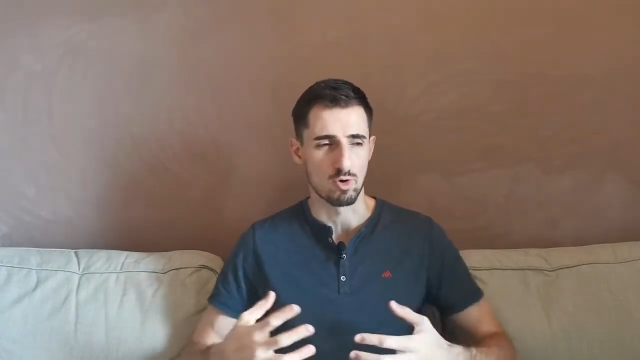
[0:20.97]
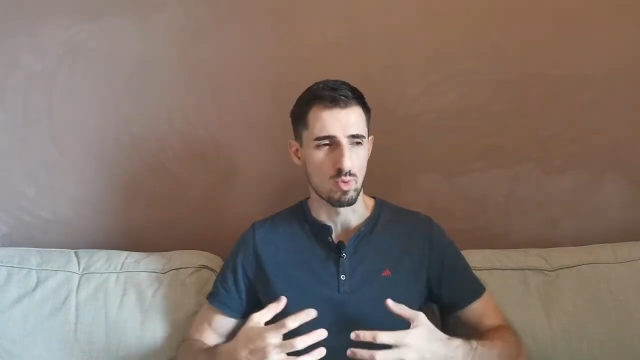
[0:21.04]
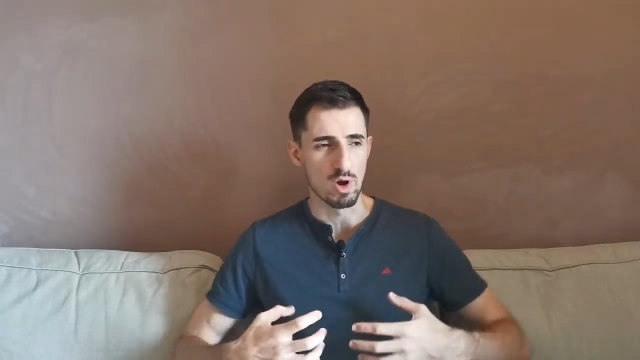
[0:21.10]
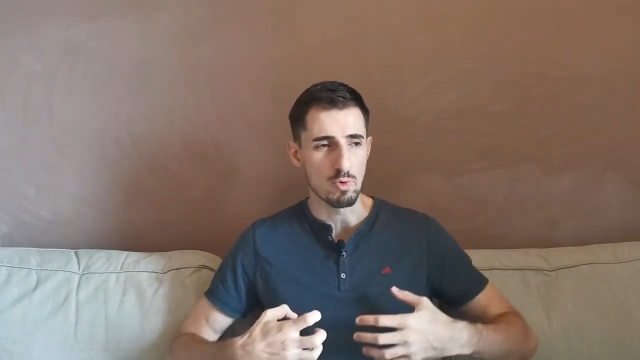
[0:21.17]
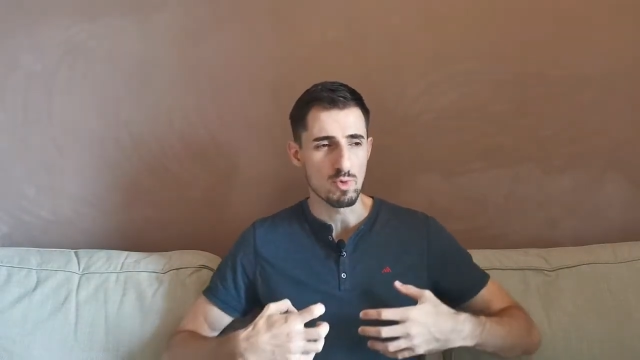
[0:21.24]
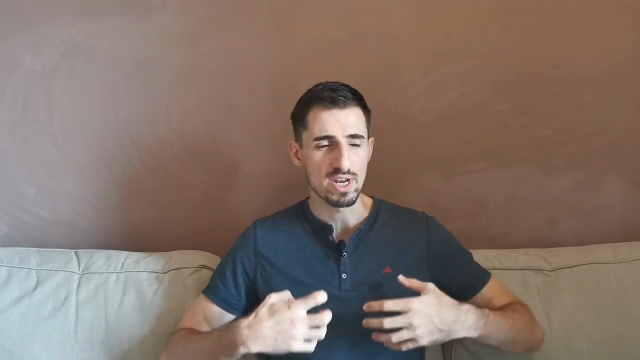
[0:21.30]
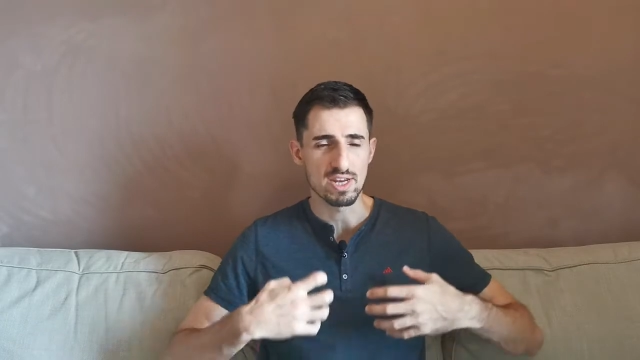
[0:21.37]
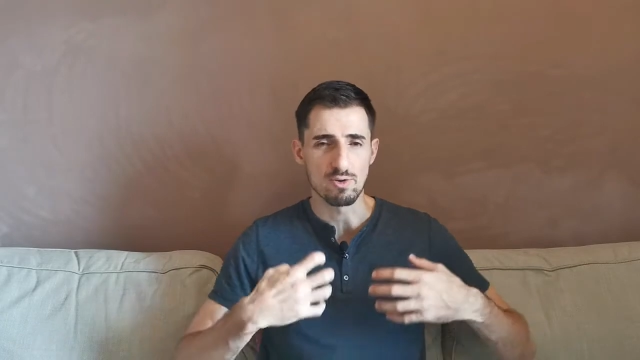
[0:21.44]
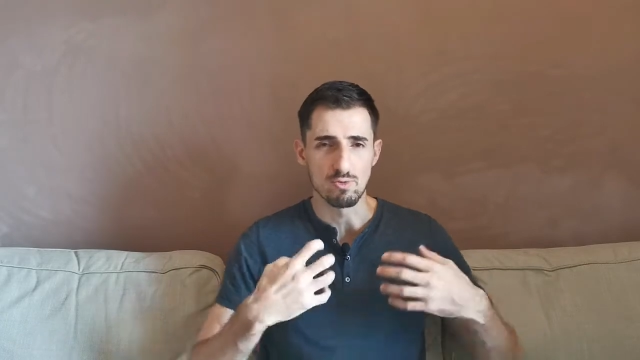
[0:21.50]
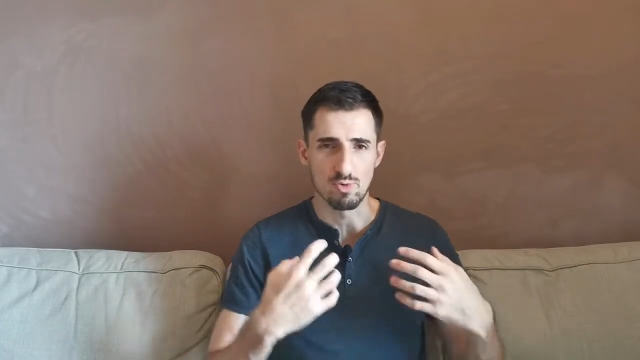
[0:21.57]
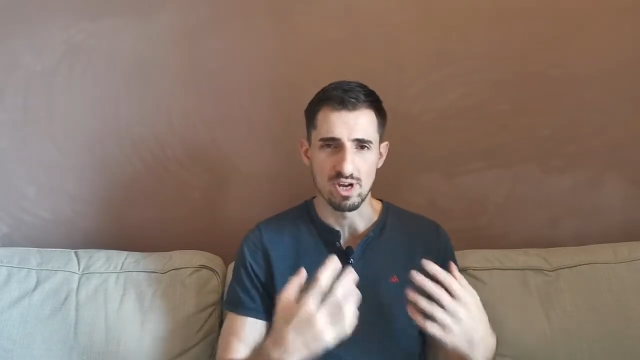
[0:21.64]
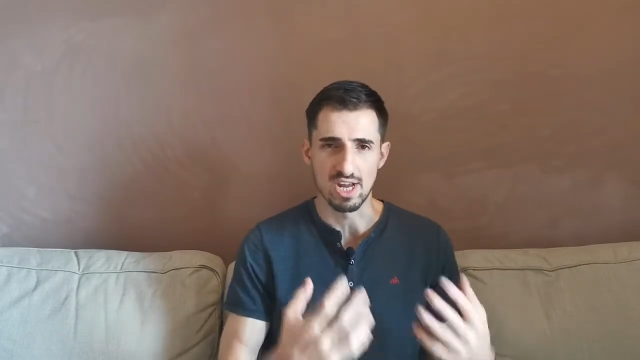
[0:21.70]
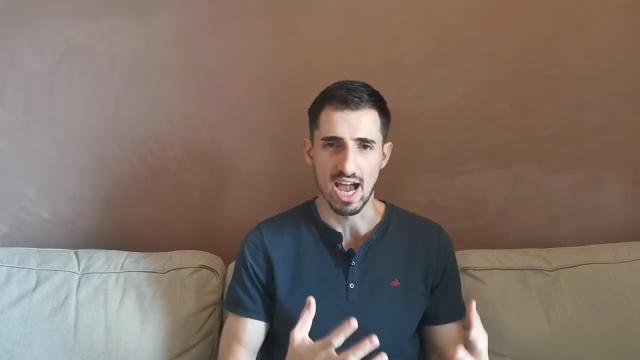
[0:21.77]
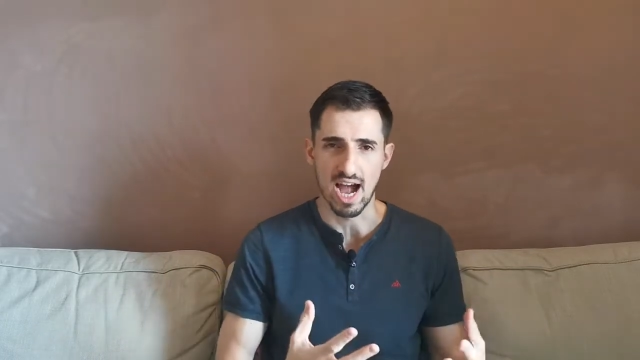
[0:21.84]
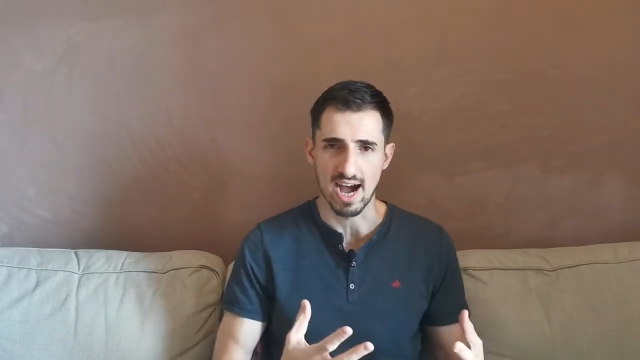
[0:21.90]
or when we
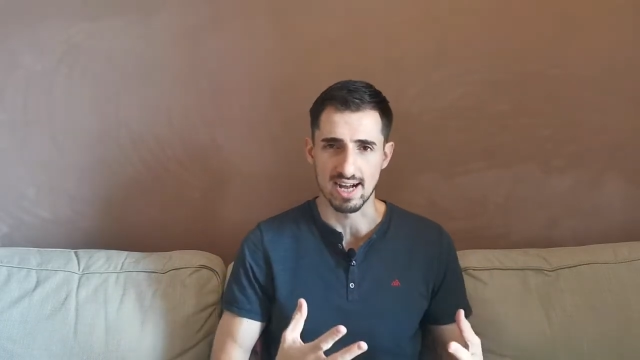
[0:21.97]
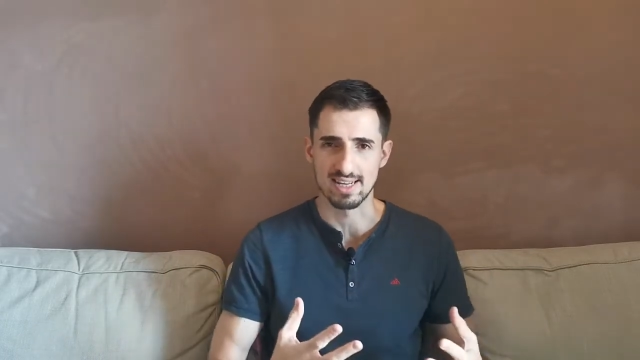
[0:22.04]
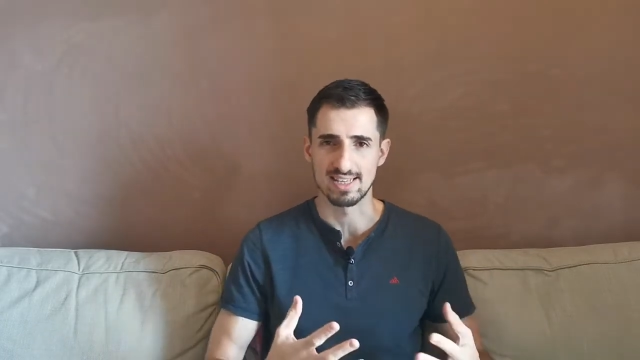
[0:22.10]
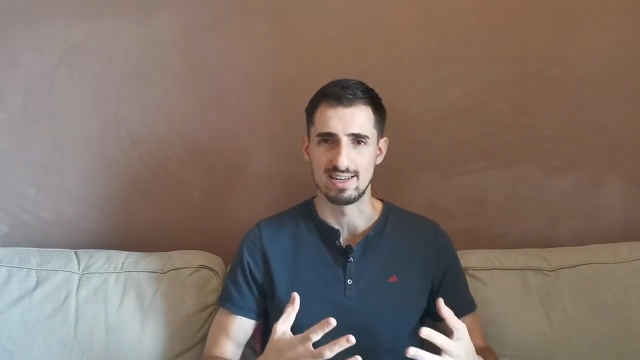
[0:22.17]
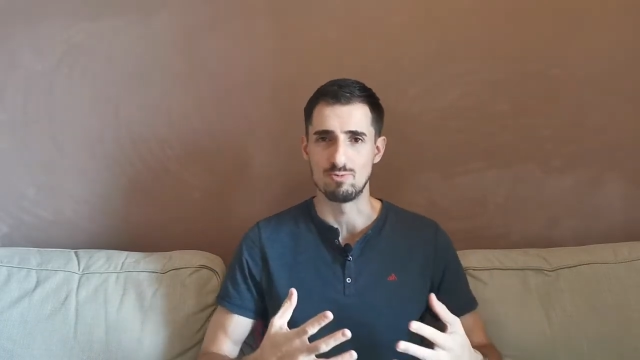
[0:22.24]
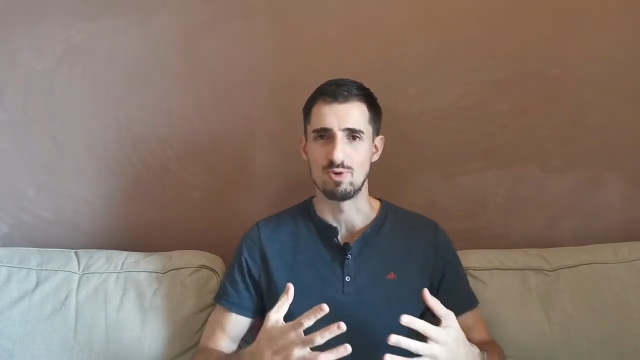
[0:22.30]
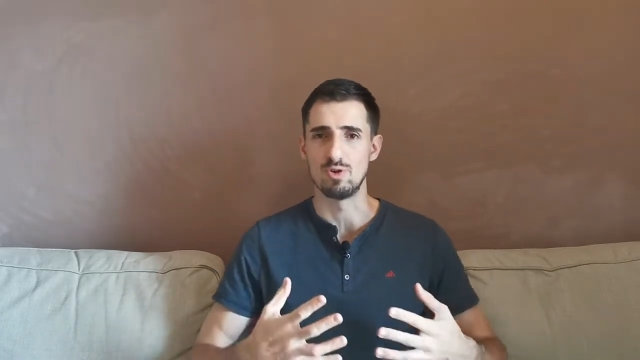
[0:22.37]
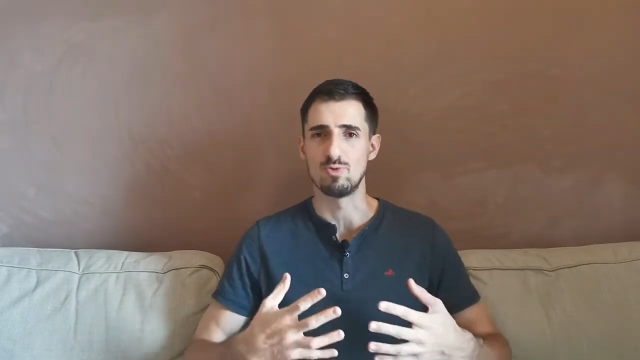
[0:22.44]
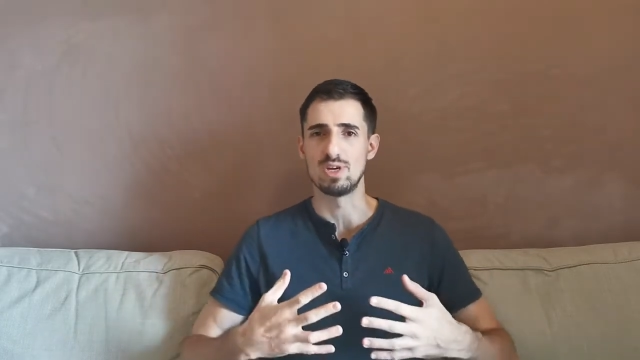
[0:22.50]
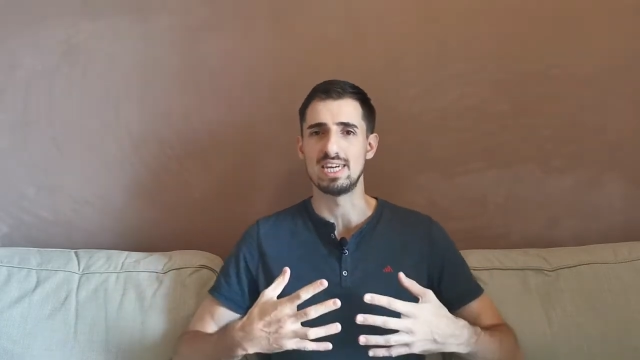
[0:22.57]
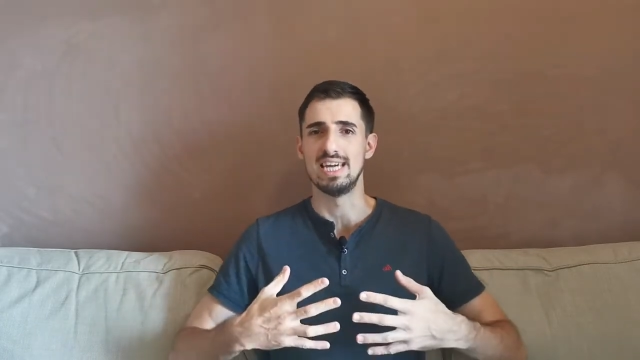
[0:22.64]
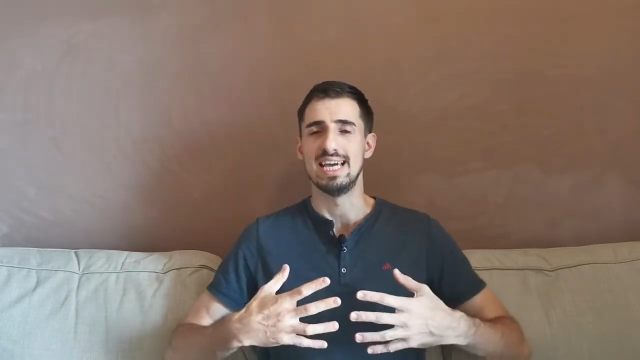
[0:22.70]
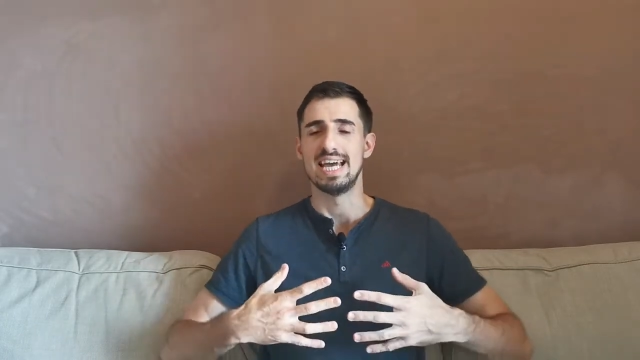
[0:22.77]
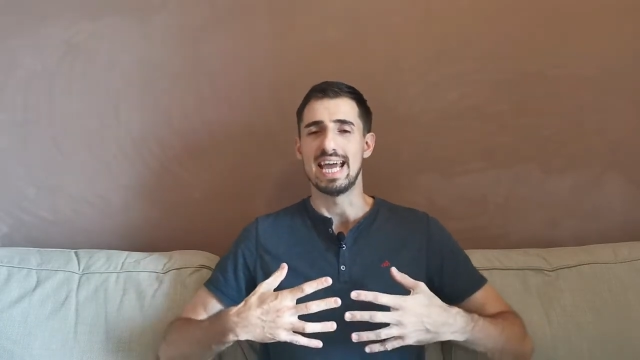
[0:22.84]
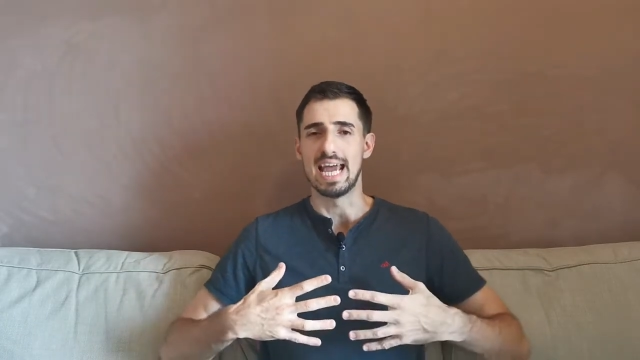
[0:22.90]
react and when we